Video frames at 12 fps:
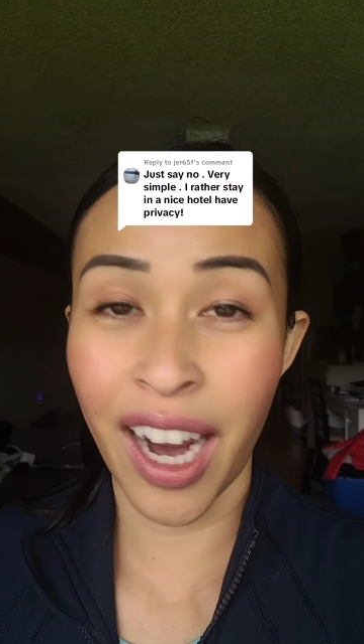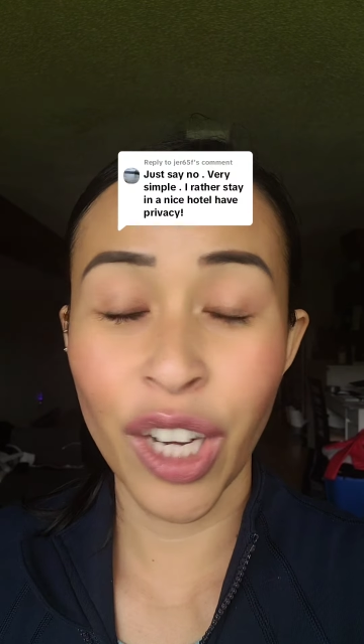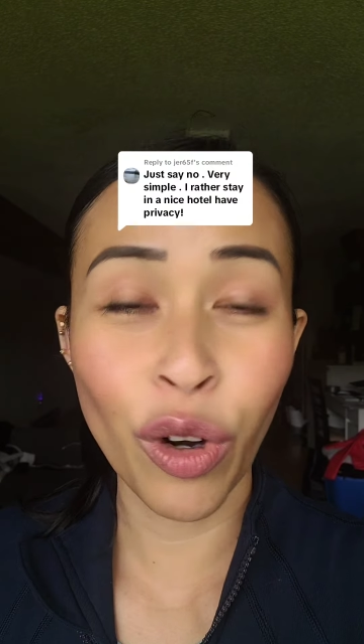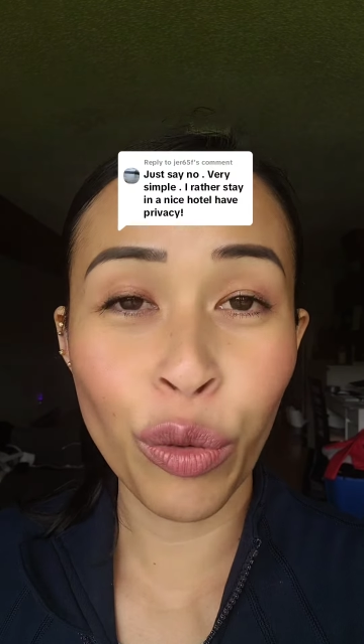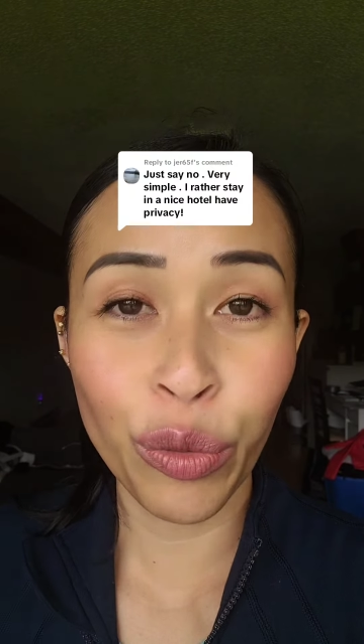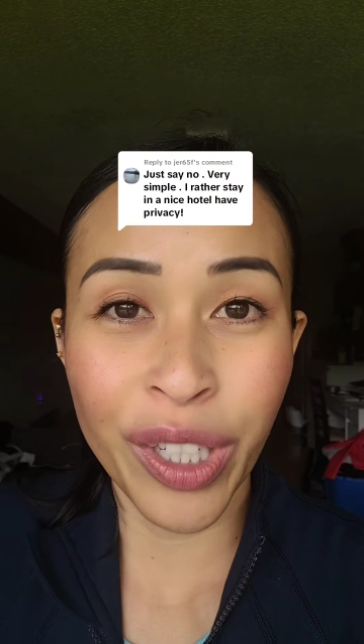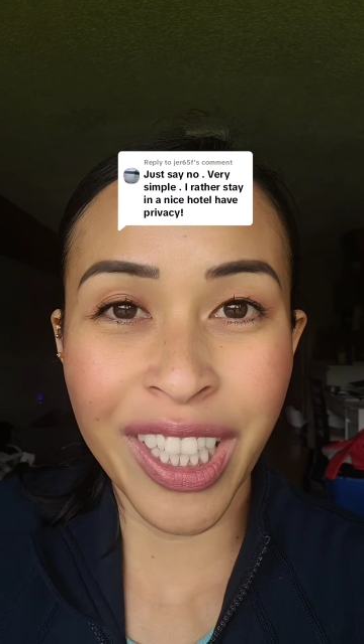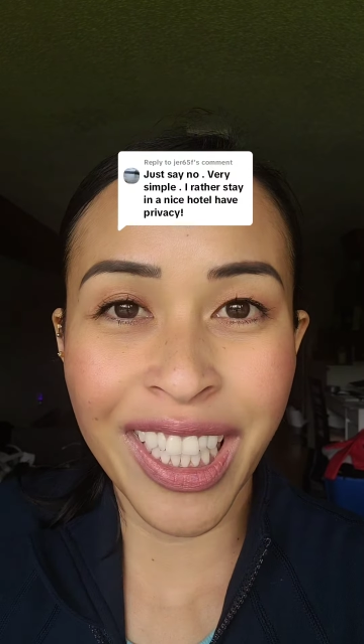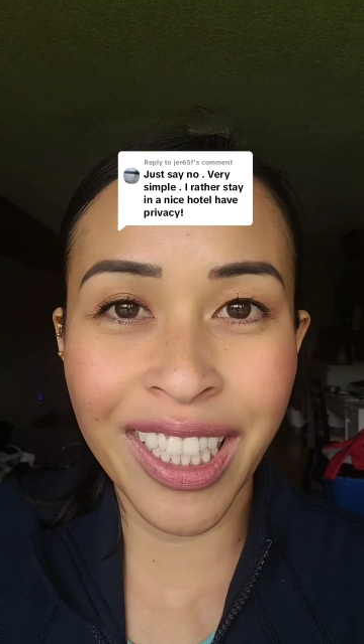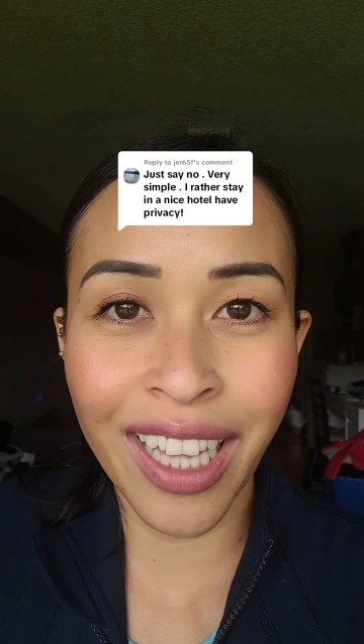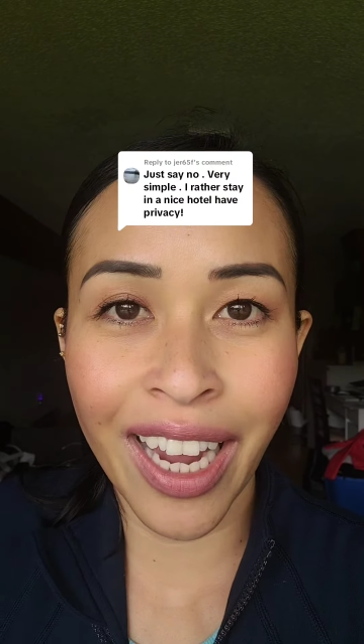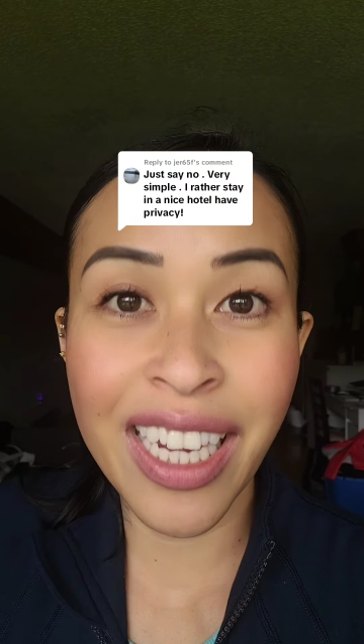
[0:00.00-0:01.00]
I don't
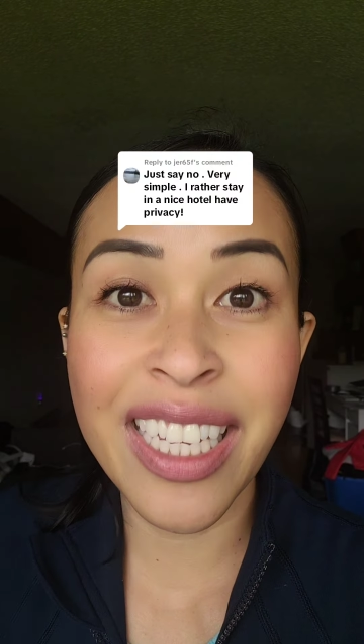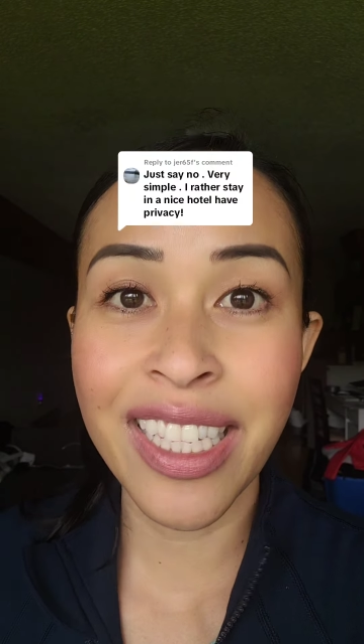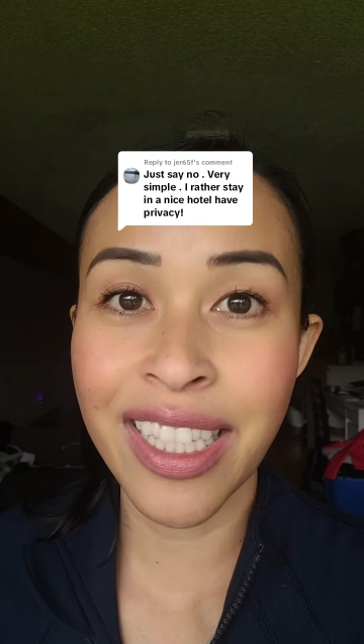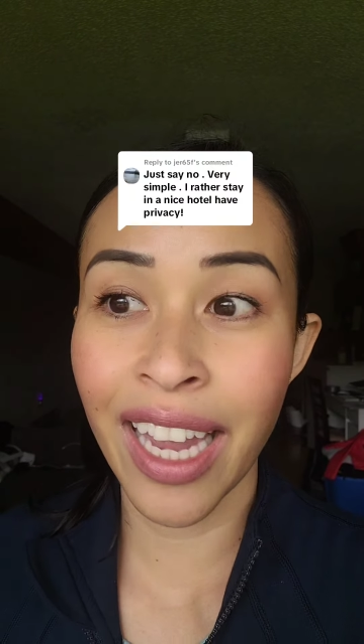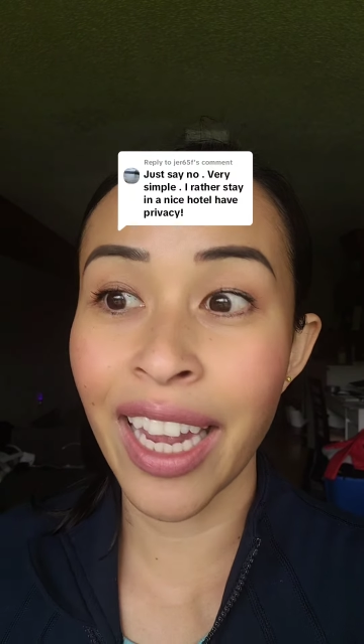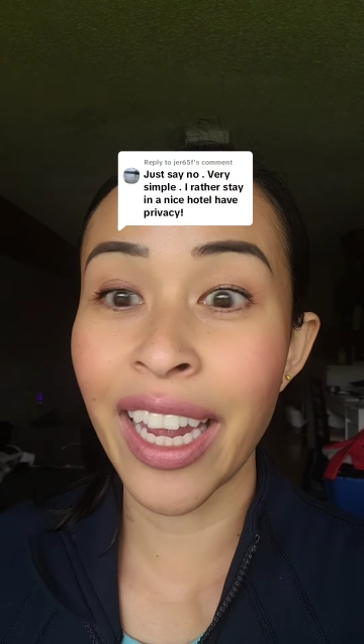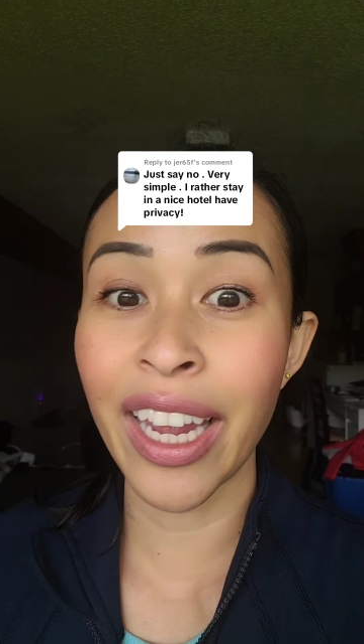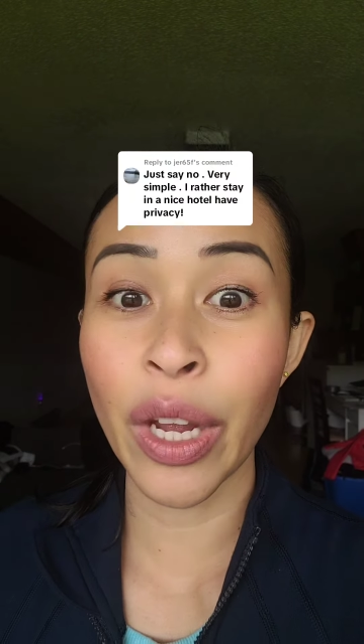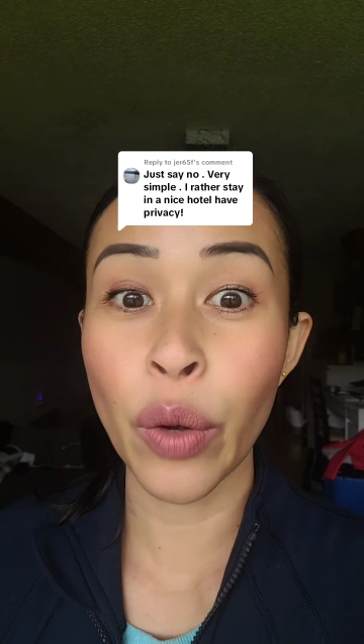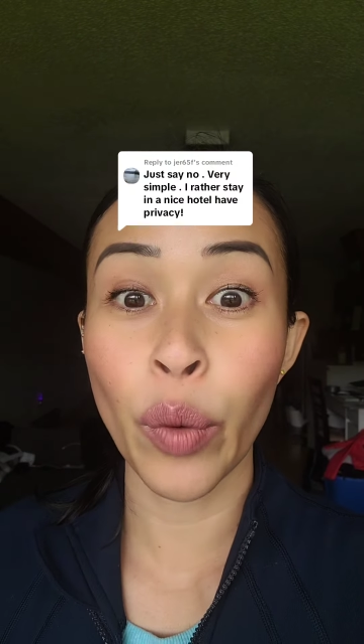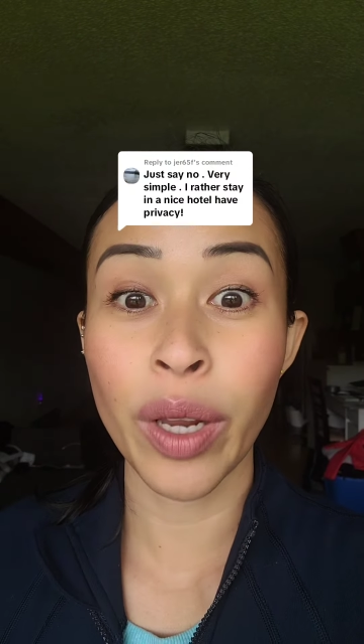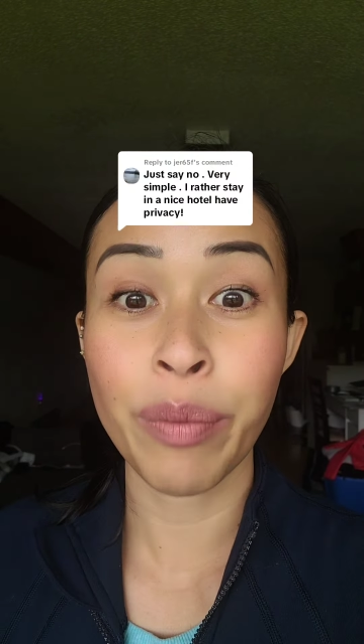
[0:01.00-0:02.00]
really like
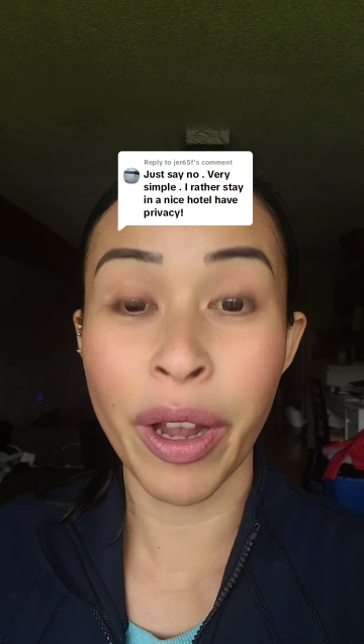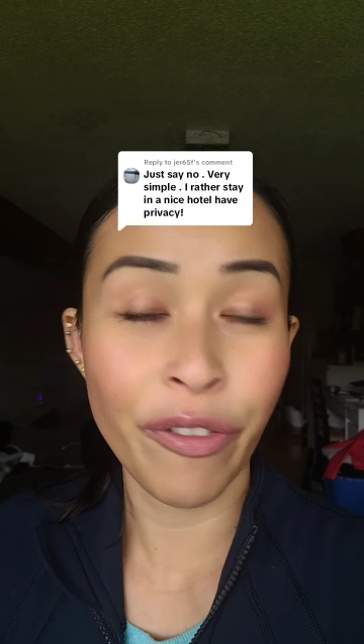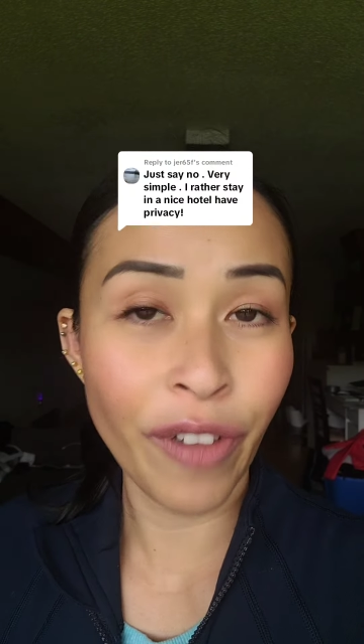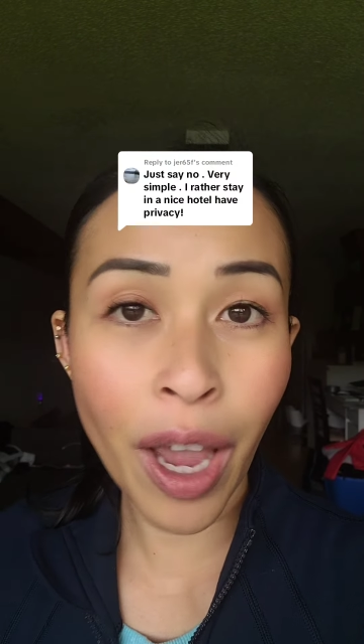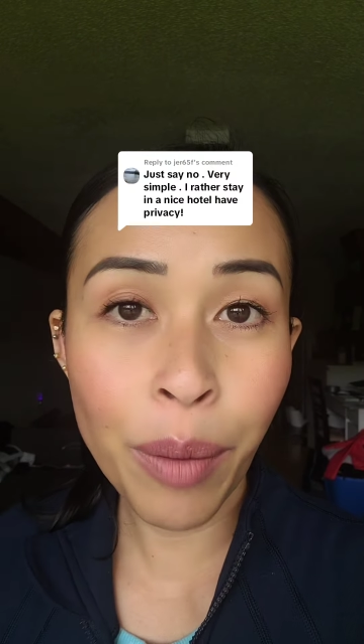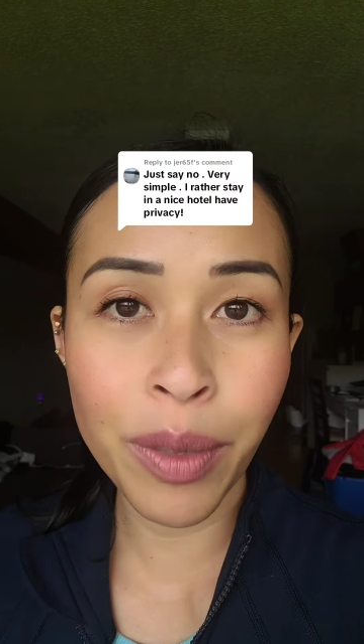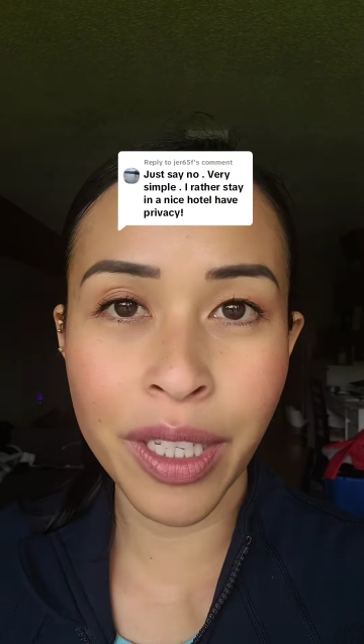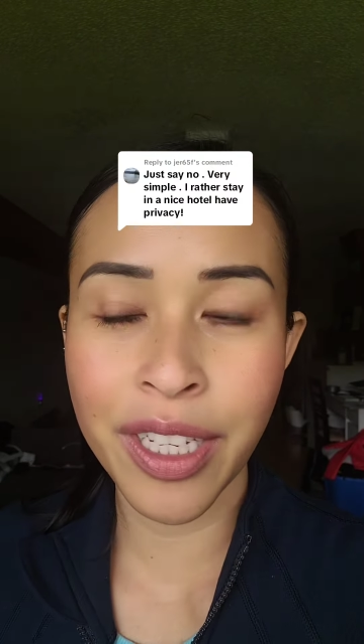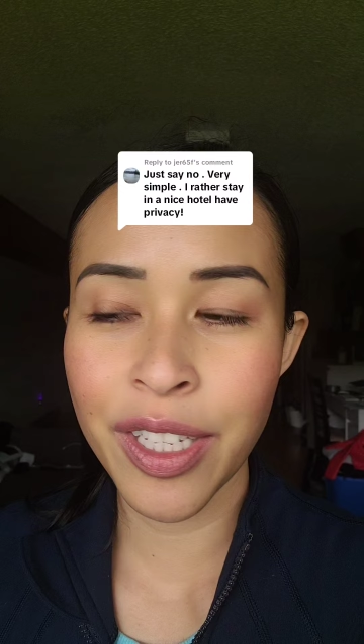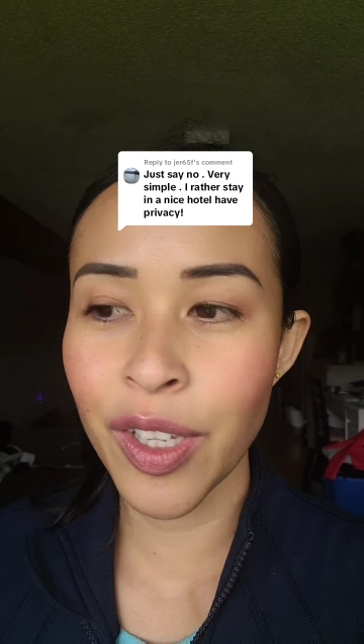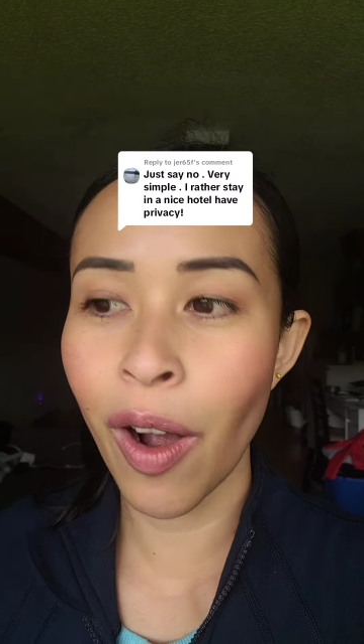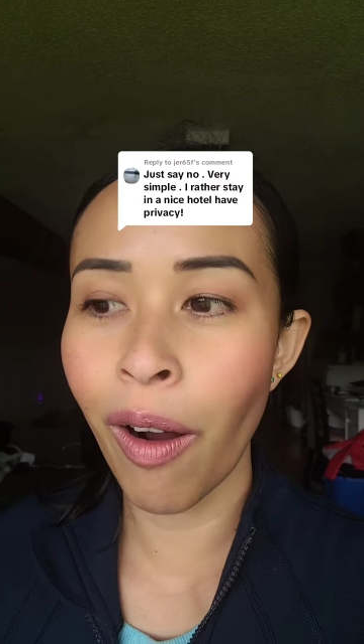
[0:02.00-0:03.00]
staying with my
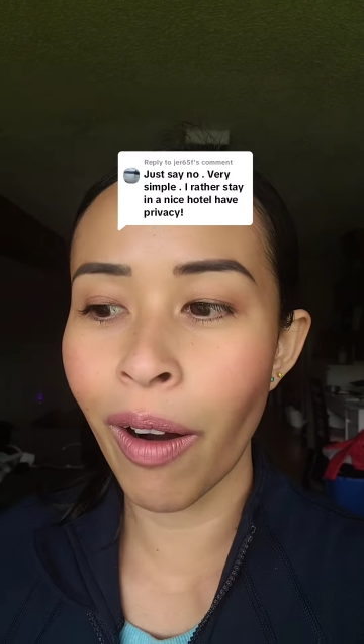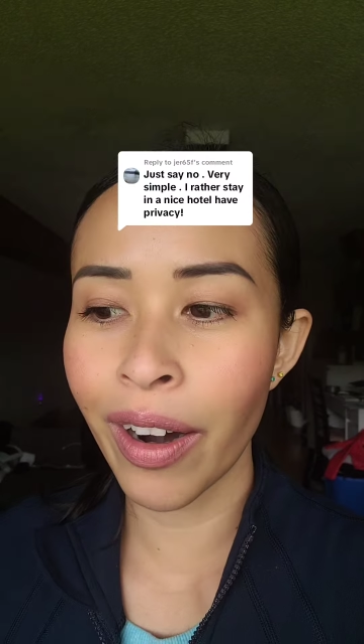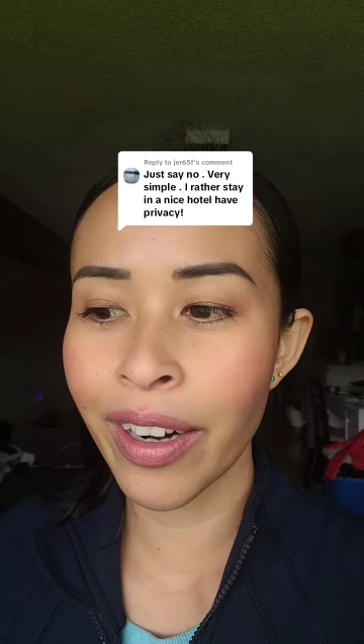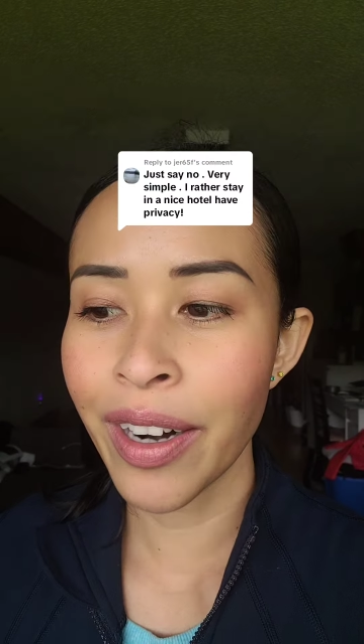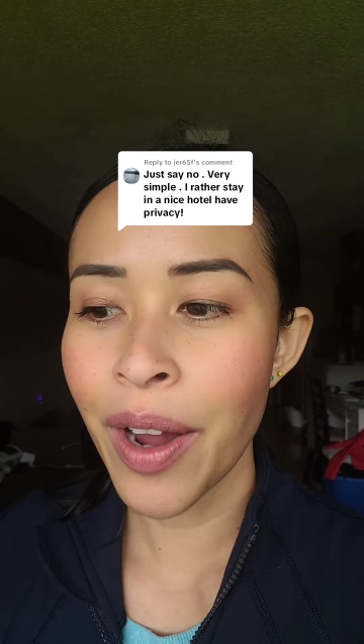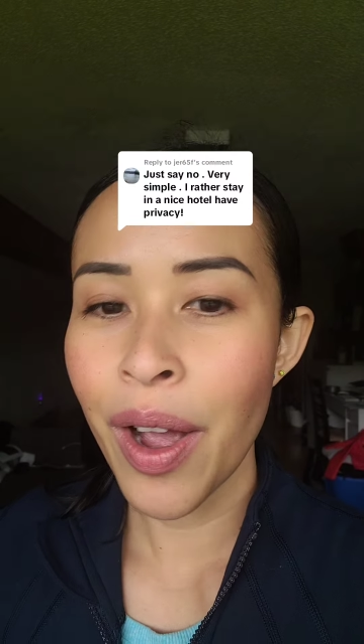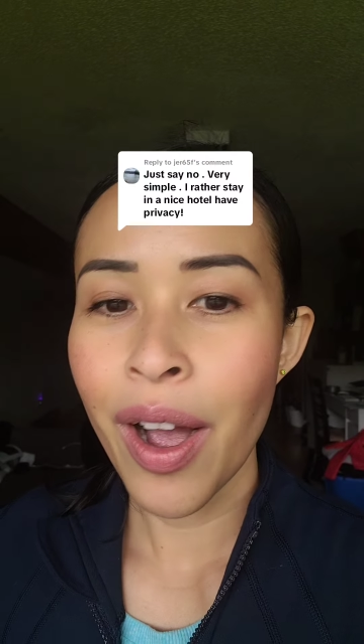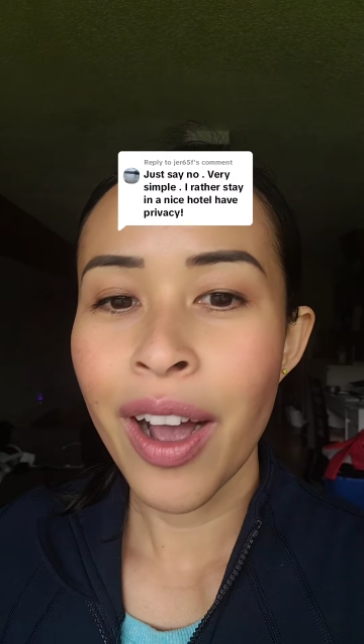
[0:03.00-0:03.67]
families are,